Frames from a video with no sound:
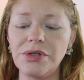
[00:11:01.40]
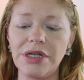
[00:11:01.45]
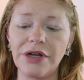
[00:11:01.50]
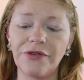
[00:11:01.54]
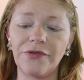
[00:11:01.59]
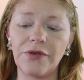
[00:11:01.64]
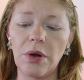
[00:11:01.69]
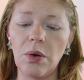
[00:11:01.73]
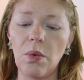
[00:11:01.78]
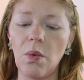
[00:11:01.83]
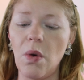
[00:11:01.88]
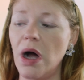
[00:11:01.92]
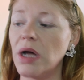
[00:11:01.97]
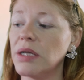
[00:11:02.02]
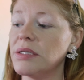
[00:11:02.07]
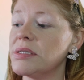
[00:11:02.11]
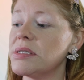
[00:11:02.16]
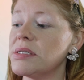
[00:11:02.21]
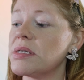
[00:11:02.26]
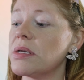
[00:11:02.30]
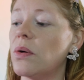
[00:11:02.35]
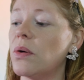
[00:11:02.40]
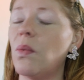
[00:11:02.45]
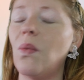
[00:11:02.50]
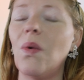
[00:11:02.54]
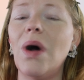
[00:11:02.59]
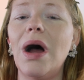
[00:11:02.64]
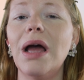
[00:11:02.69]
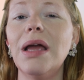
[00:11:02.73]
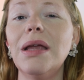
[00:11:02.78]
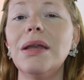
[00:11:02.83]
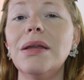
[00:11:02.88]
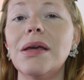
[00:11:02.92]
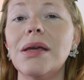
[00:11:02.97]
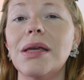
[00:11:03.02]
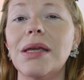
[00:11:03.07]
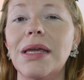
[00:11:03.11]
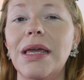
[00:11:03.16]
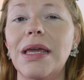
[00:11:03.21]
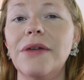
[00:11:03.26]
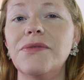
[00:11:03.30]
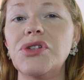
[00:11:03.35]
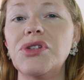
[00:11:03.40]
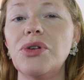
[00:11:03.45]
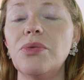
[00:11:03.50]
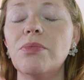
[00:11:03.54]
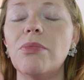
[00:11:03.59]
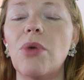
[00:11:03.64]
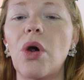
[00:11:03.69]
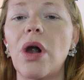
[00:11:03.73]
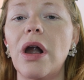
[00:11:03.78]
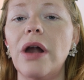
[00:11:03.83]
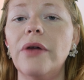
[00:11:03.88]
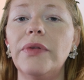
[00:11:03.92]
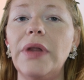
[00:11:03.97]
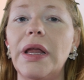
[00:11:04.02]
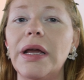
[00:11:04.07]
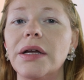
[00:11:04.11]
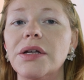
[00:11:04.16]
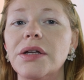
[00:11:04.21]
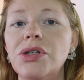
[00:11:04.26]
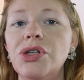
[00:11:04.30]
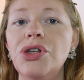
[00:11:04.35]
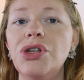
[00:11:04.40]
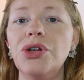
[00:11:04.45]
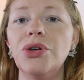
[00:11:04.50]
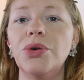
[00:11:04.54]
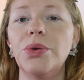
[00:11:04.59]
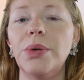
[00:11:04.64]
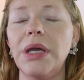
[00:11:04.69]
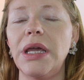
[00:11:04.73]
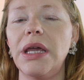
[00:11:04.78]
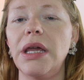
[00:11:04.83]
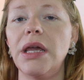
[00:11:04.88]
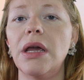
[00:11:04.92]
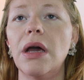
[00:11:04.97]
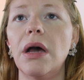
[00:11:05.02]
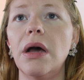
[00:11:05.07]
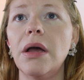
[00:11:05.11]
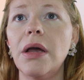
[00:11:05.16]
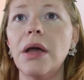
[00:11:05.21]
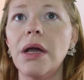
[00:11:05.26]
different ones. One gives you more of like a dewy